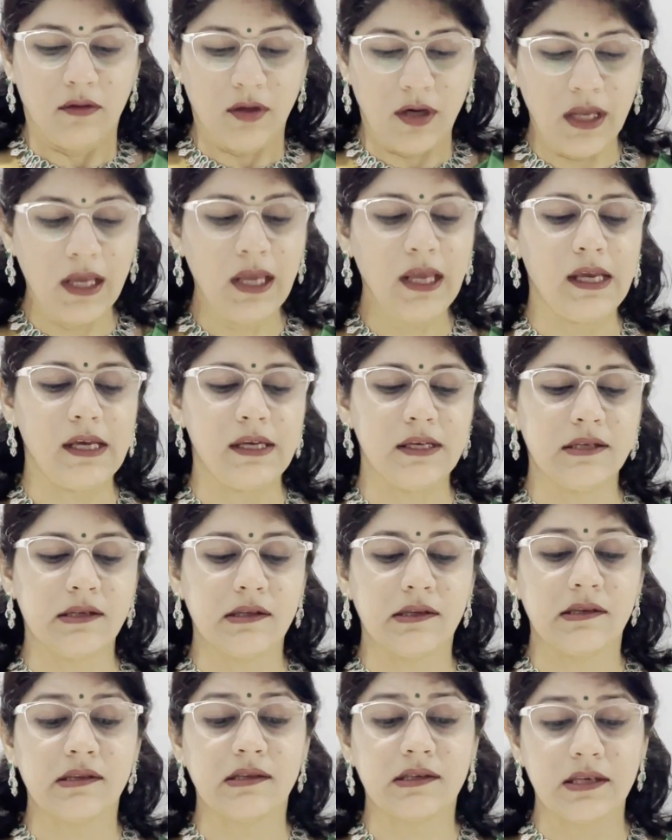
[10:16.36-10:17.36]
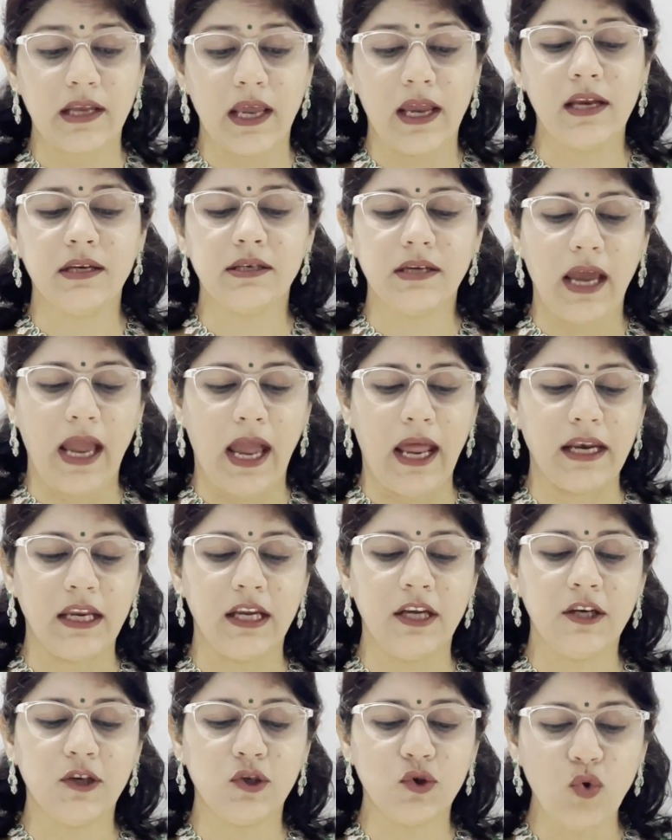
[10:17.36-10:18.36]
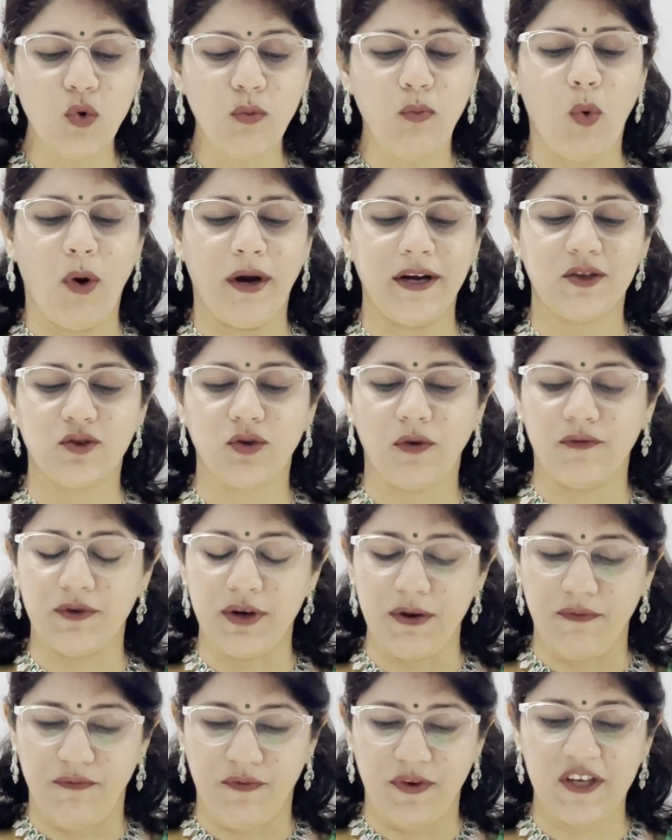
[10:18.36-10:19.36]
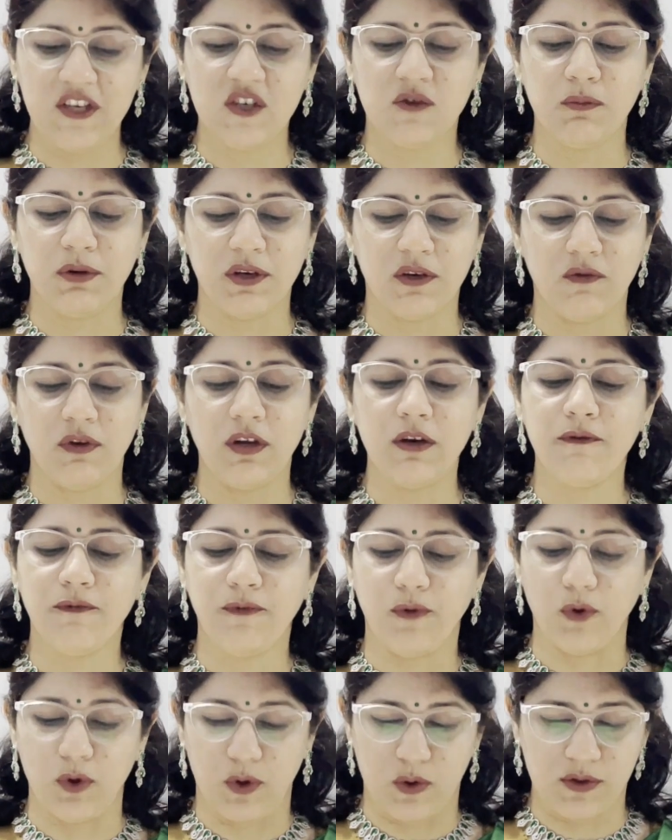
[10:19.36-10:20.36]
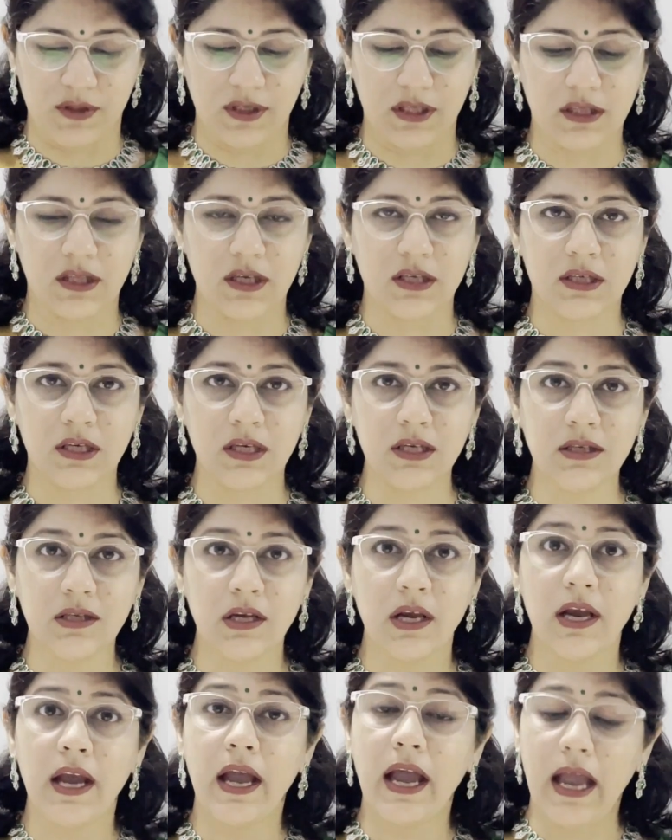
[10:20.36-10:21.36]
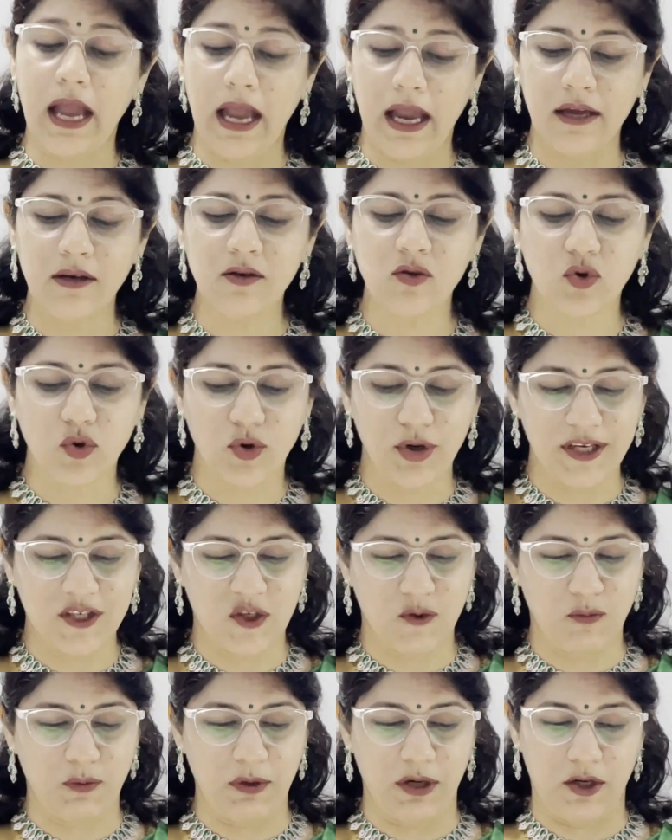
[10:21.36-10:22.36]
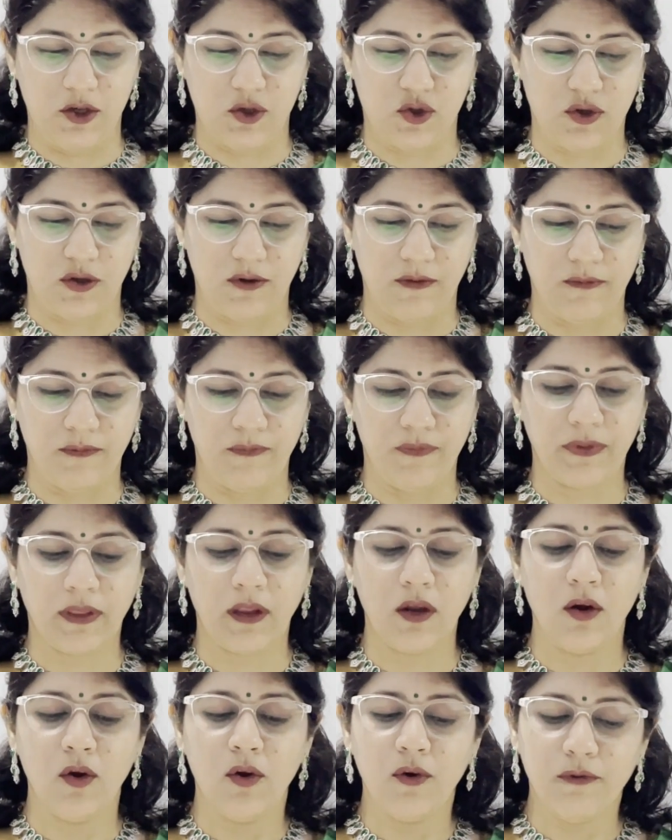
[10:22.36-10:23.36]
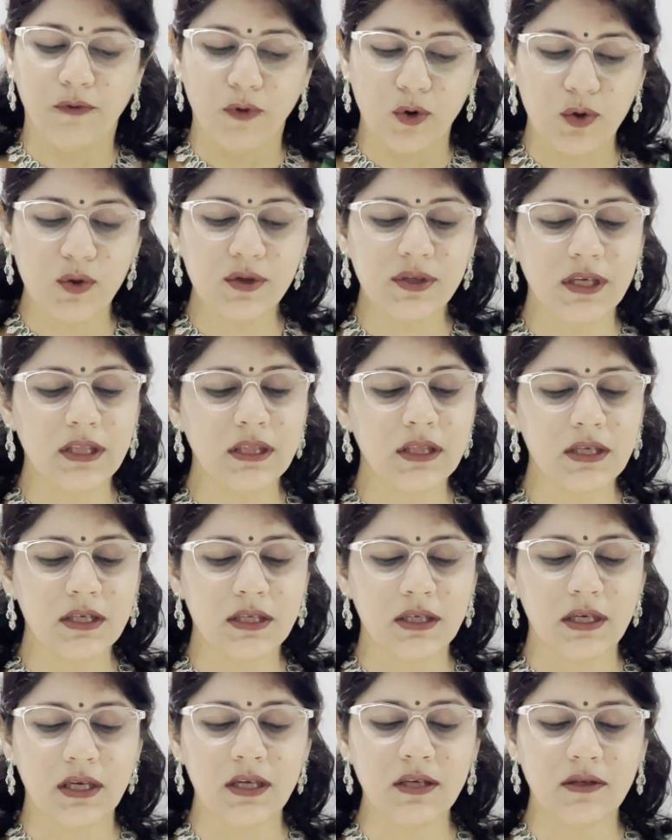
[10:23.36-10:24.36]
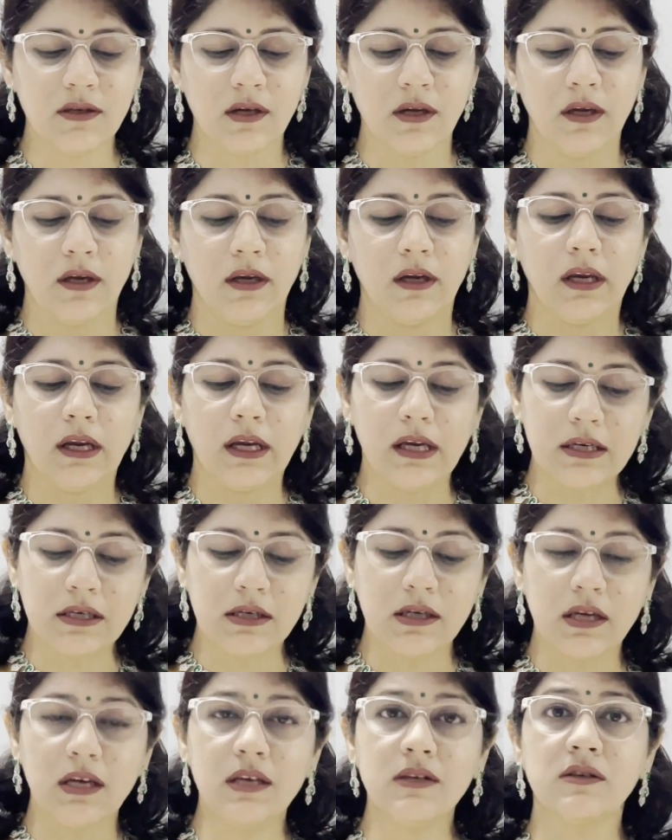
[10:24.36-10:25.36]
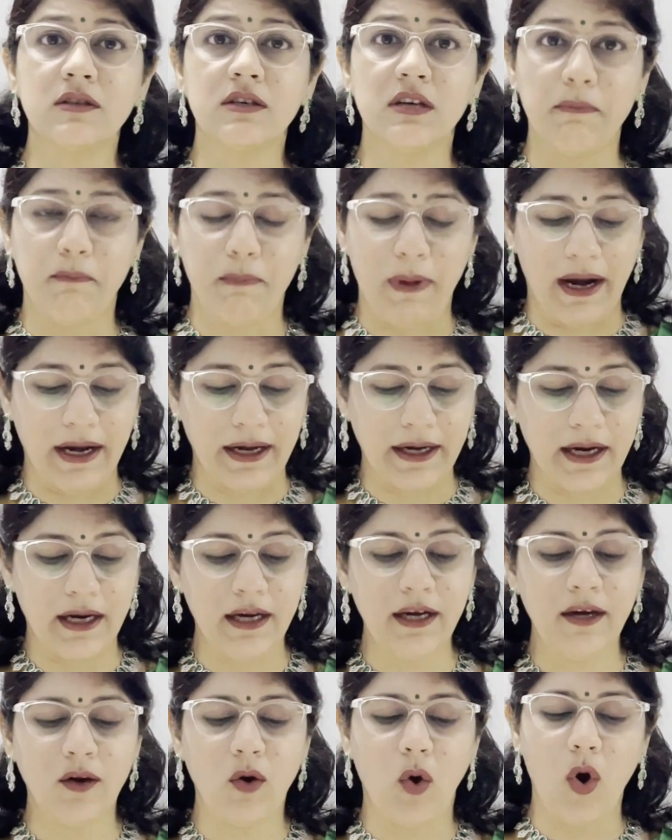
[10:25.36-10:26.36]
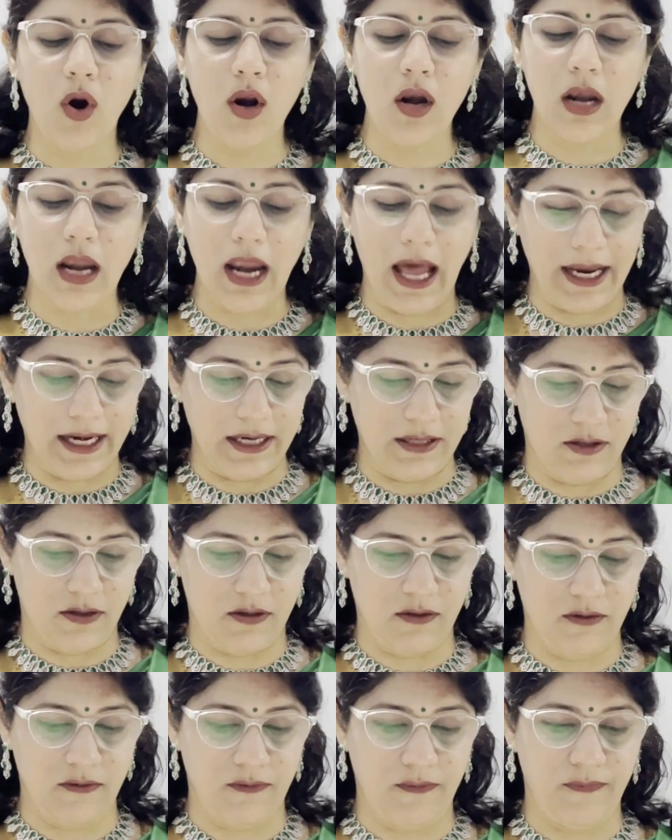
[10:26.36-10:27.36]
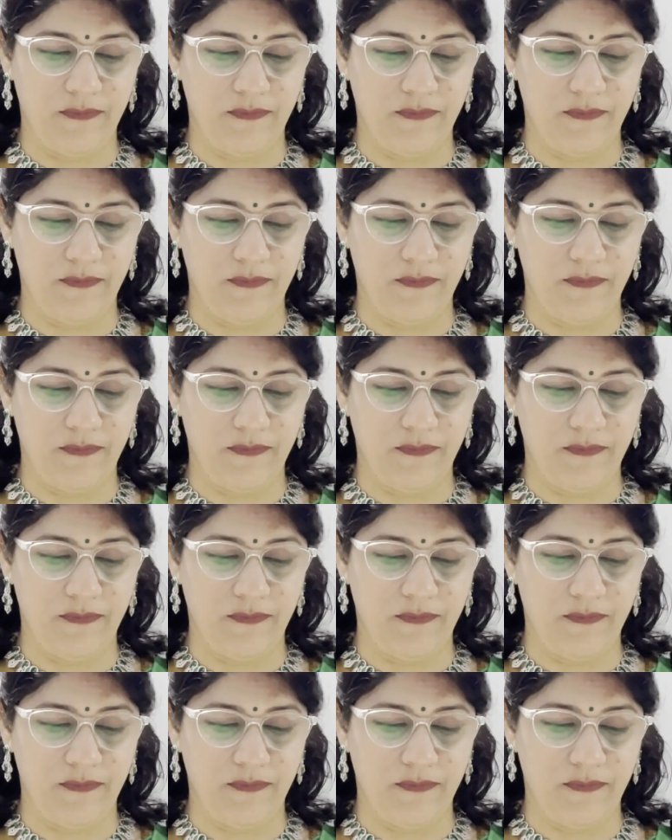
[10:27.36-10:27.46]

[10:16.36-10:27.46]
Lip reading: 3 is state any 2 points of difference between photosynthesis and respiration. Photosynthesis, it is dependent on light.